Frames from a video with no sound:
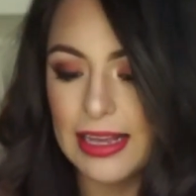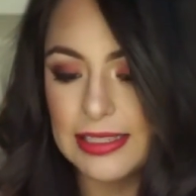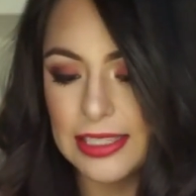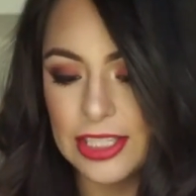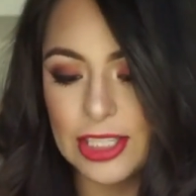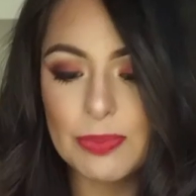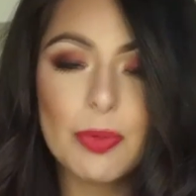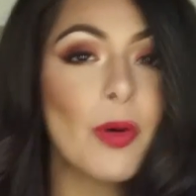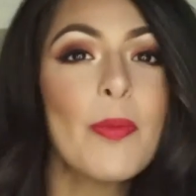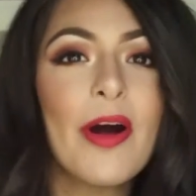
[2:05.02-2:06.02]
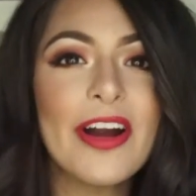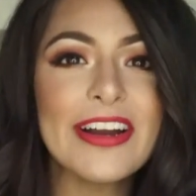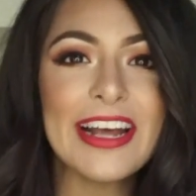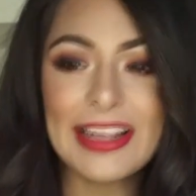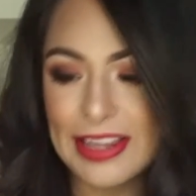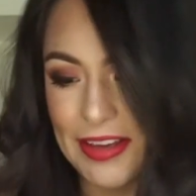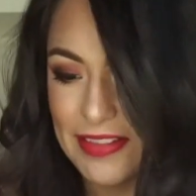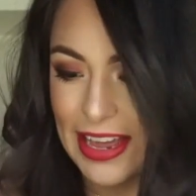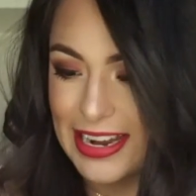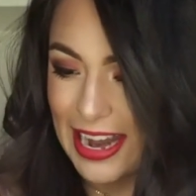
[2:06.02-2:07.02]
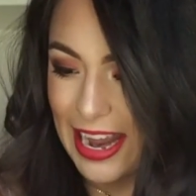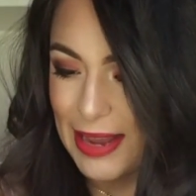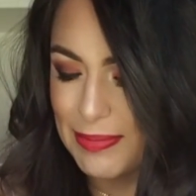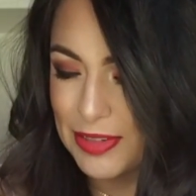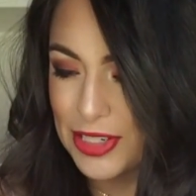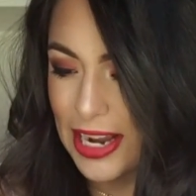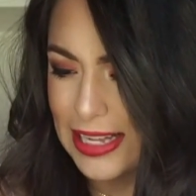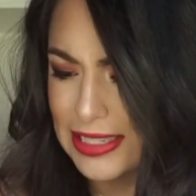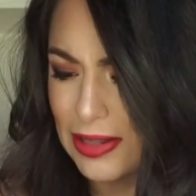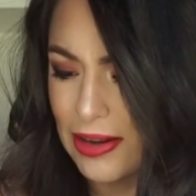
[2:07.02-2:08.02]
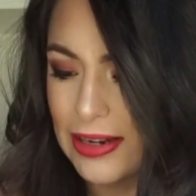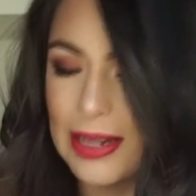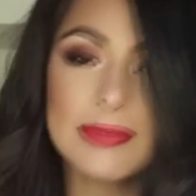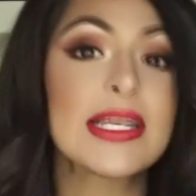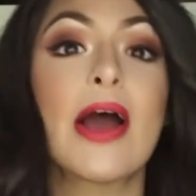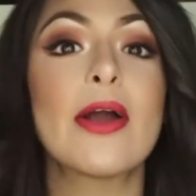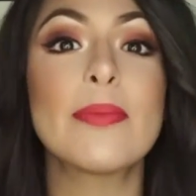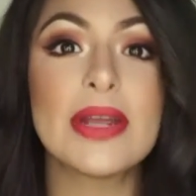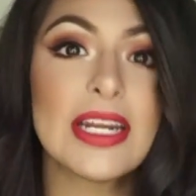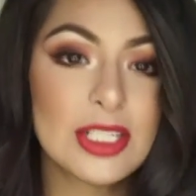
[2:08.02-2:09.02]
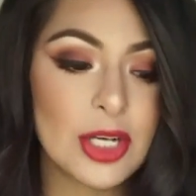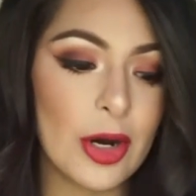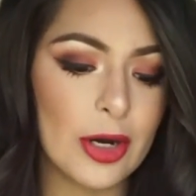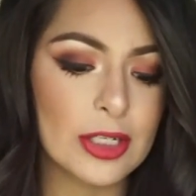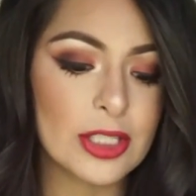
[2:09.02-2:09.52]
Such as Pool Party, I love that name. She has a lot of names that are meaning to her.